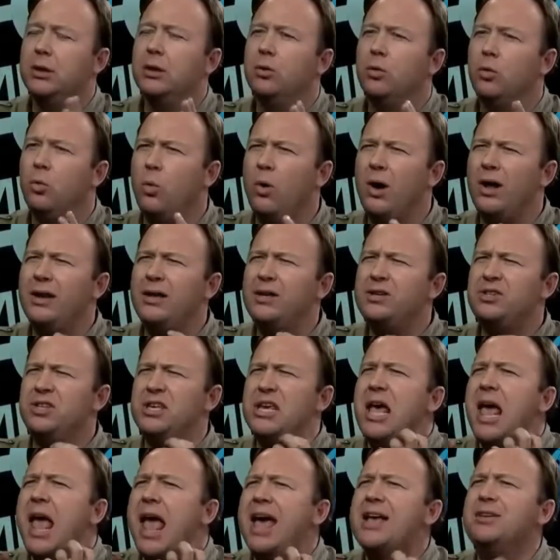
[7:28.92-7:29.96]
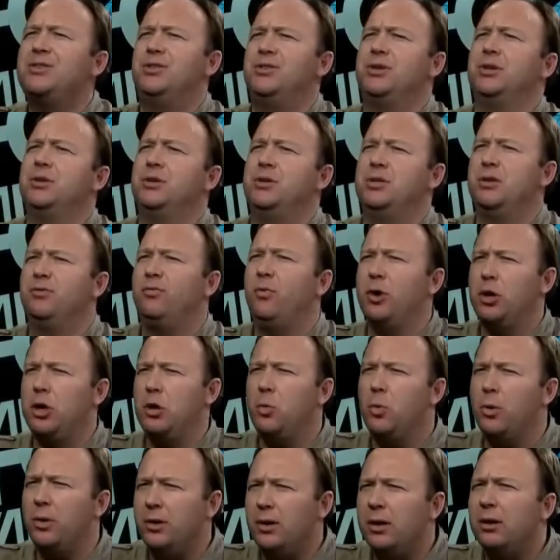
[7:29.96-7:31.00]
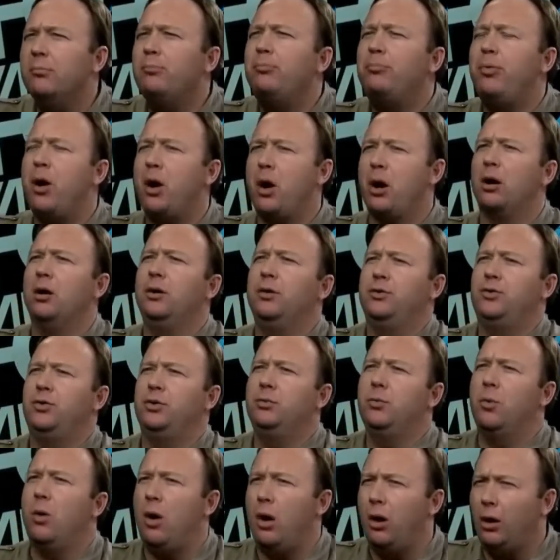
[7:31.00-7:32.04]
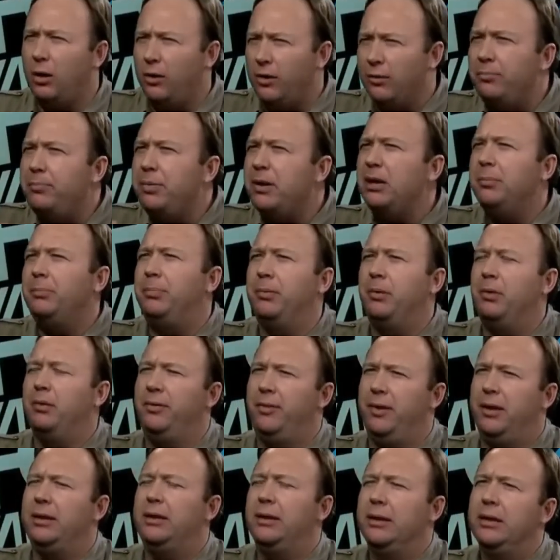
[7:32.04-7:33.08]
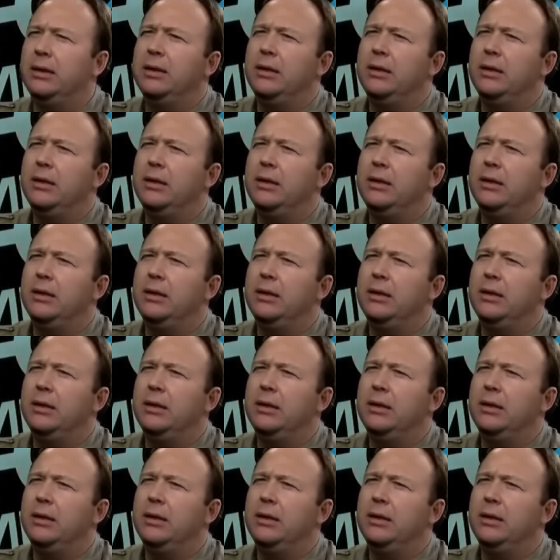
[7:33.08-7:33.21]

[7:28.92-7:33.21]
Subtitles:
what is the essence of what you want to impart to all the people that